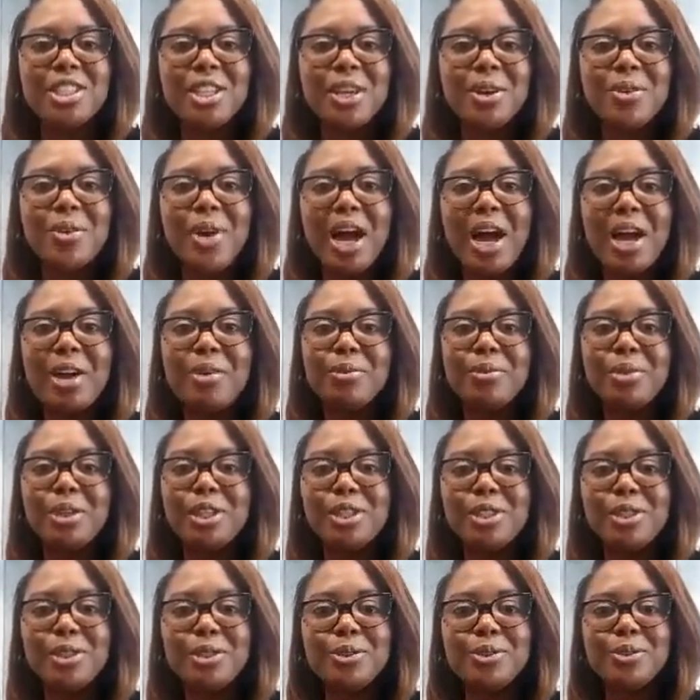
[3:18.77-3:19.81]
So I
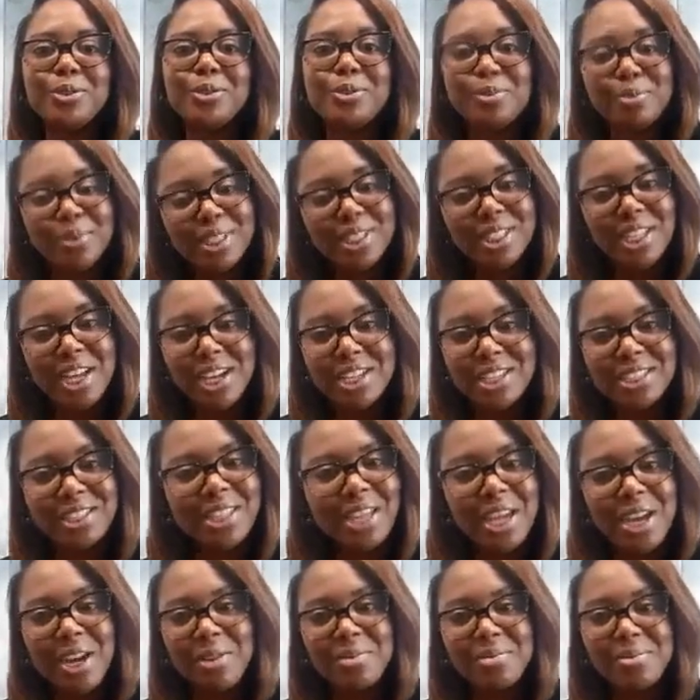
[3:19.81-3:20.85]
went to massage
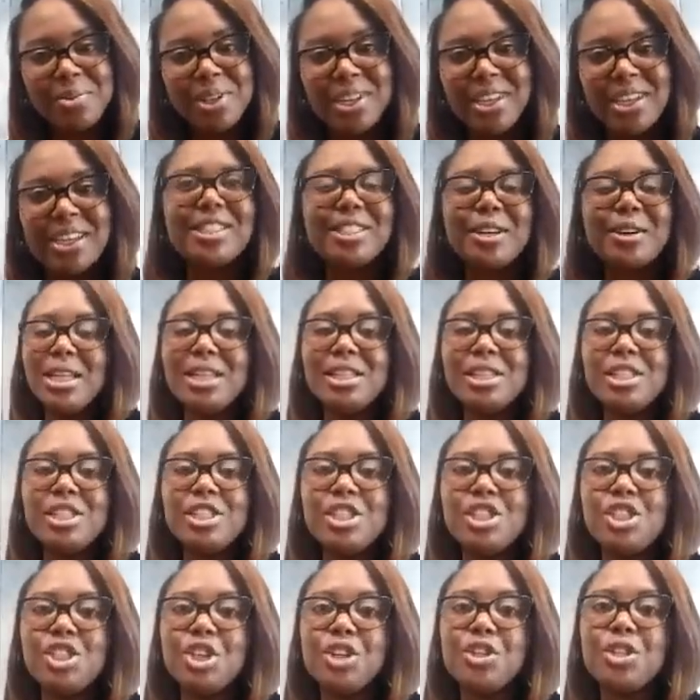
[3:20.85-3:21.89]
therapy. So
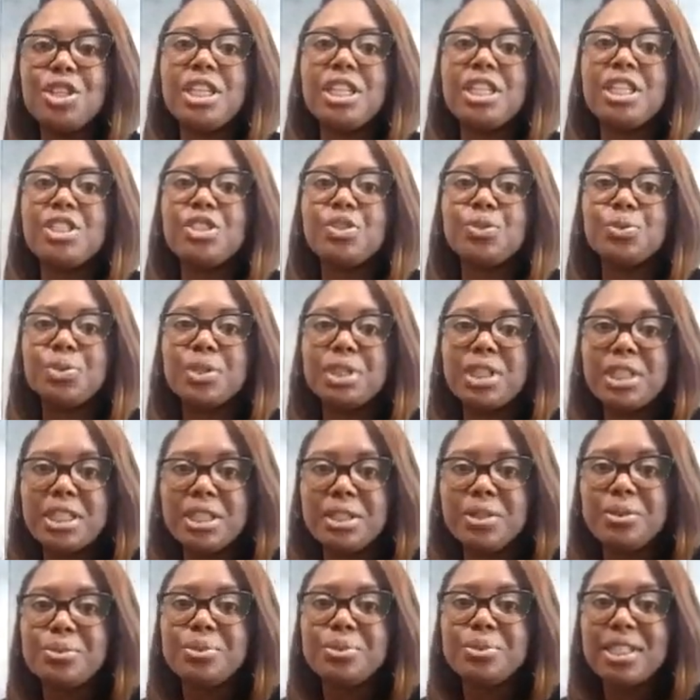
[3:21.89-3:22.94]
this journey is
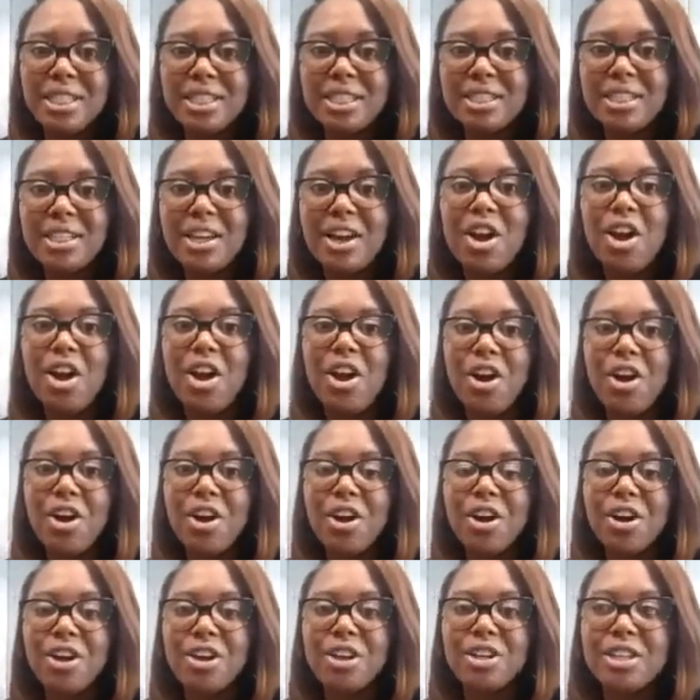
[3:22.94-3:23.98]
really, really a
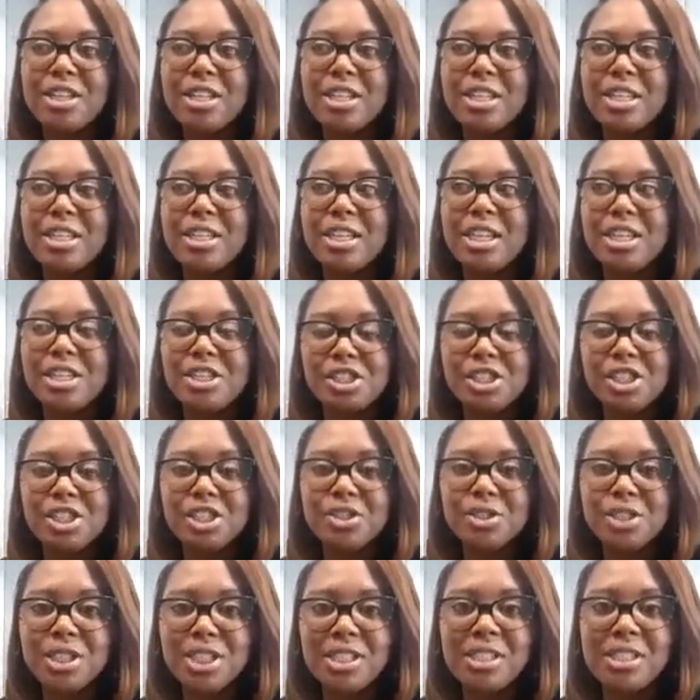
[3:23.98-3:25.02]
hard
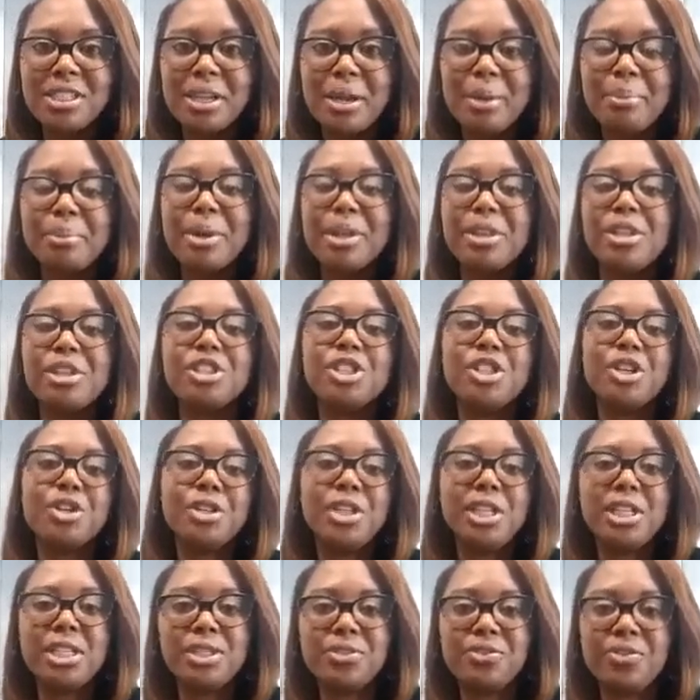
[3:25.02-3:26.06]
industry, but the
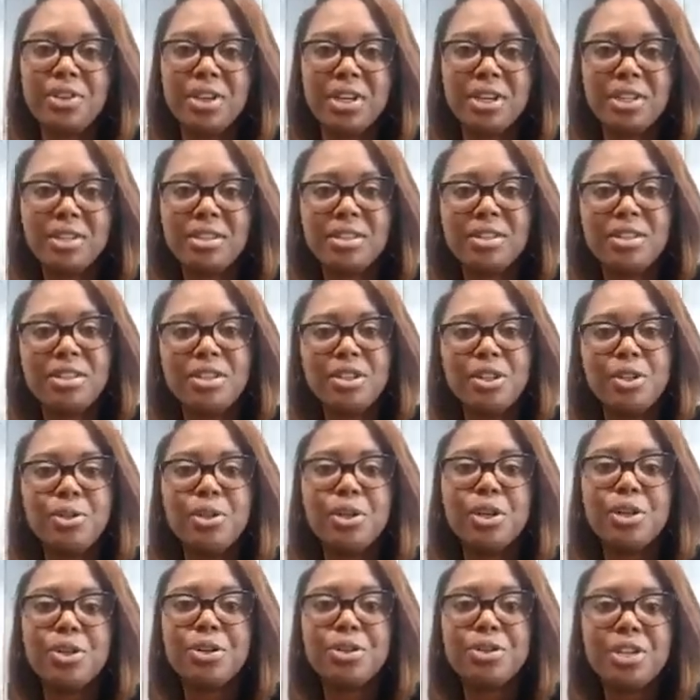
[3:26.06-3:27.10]
journey is fun
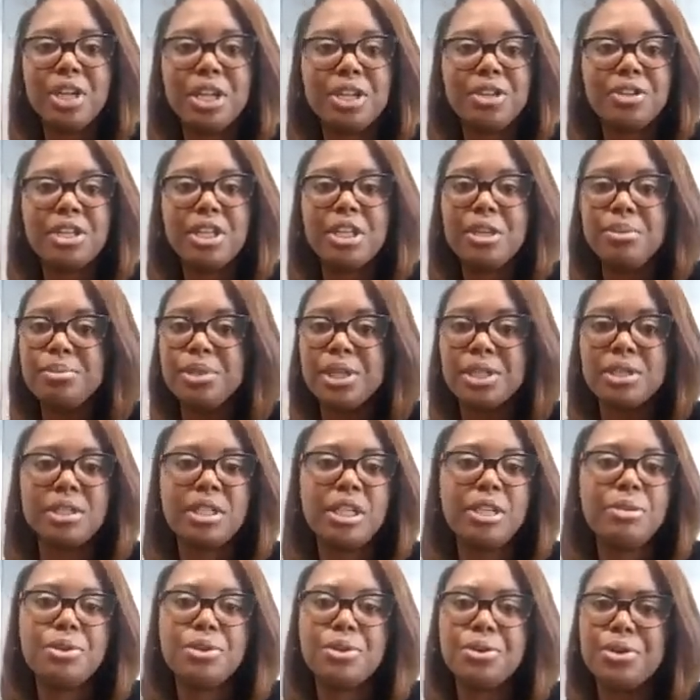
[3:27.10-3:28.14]
you learn and you keep
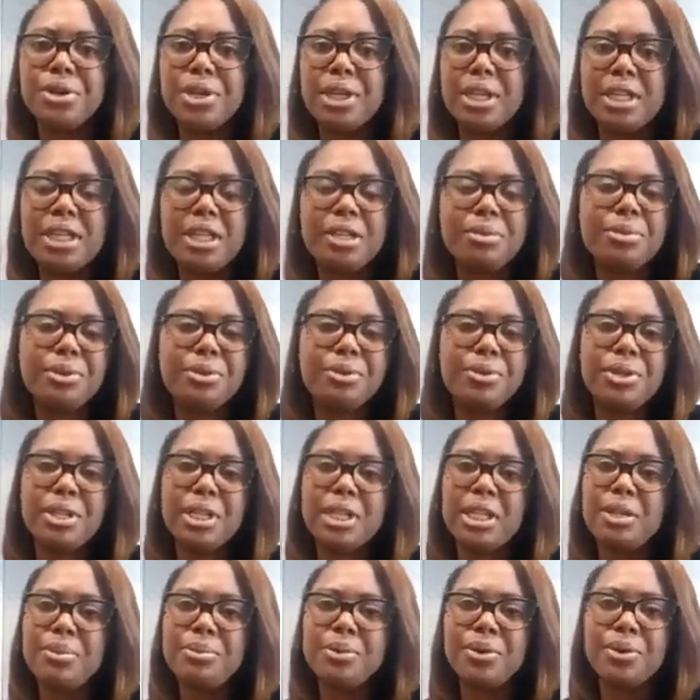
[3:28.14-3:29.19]
just keep going and keep
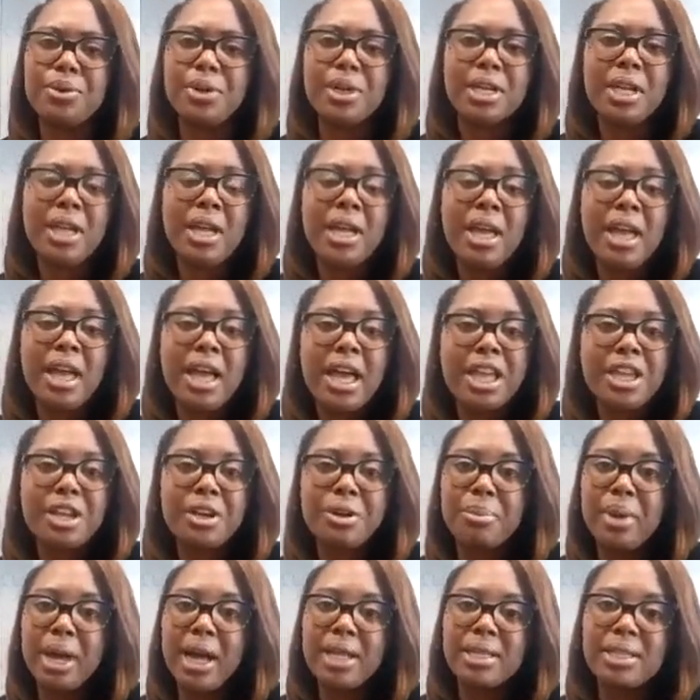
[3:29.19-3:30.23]
going and keep going
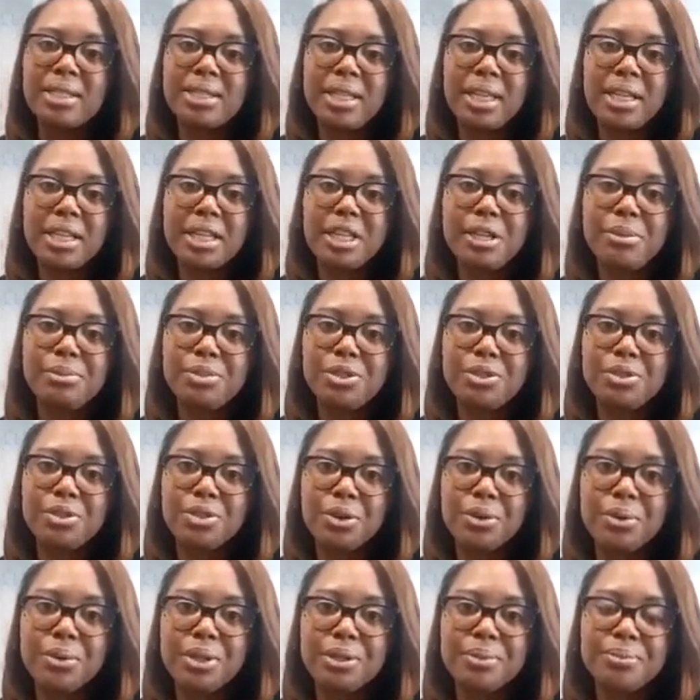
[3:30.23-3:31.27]
and your mindset
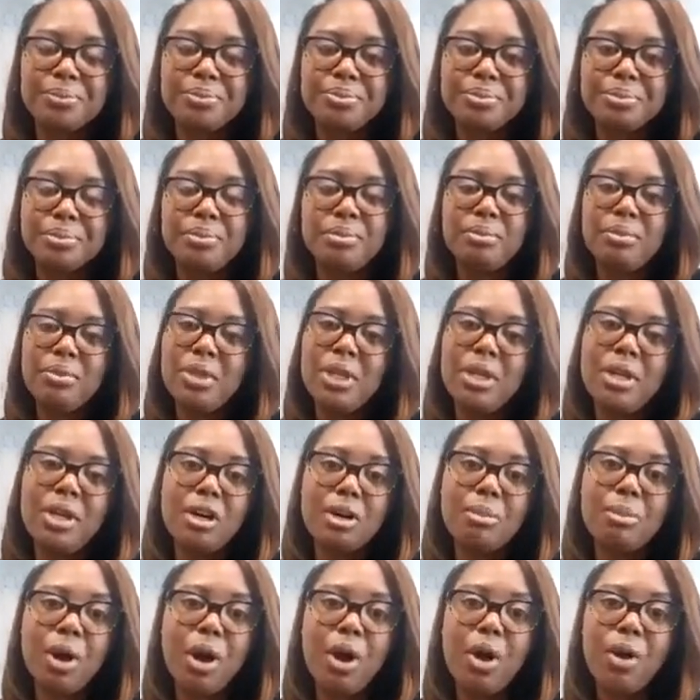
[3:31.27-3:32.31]
keeps you going
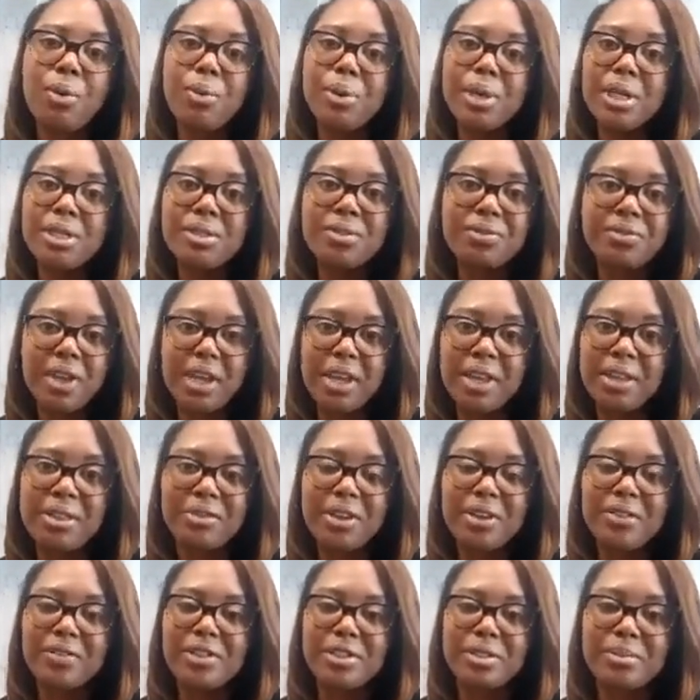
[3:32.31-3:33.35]
um, always faith.
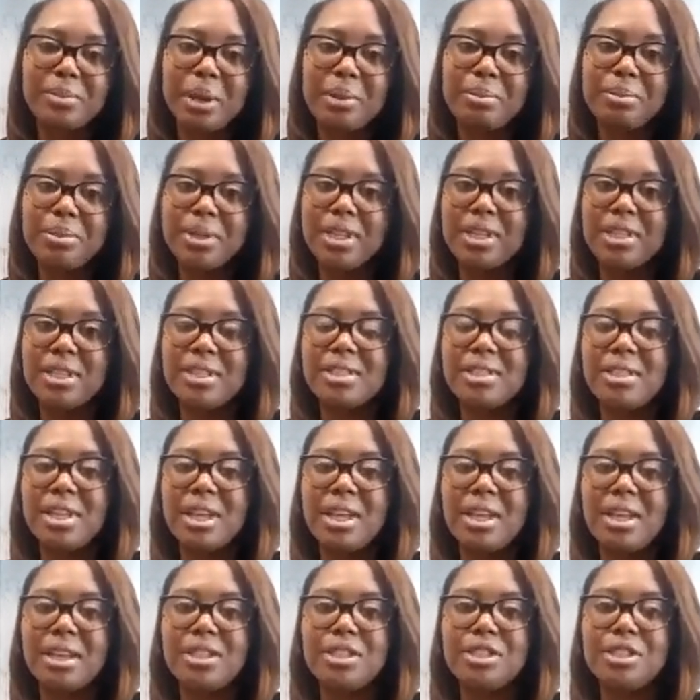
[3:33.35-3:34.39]
Faith is my biggest
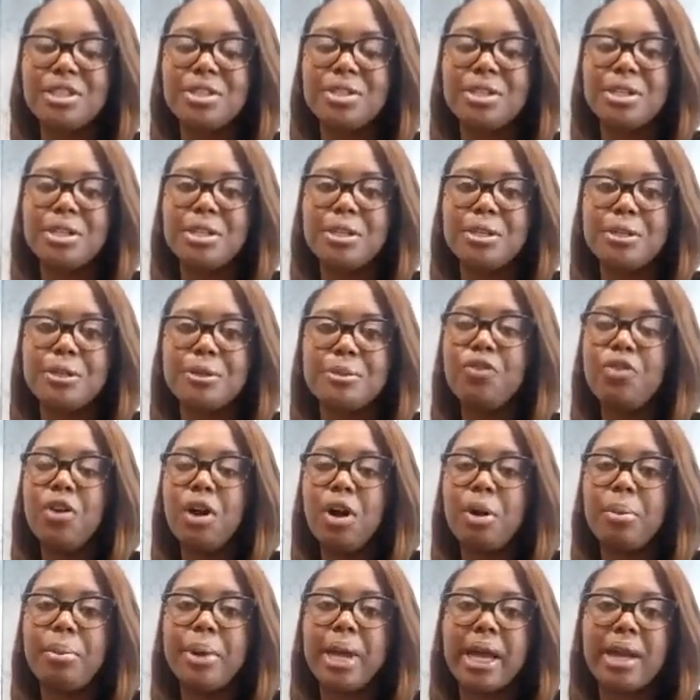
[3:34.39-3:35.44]
thing to um,
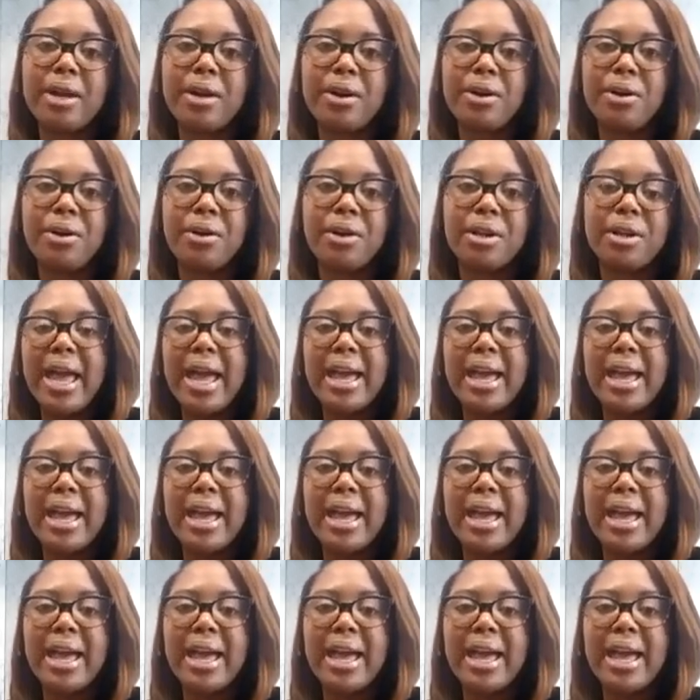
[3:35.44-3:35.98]
fall back on.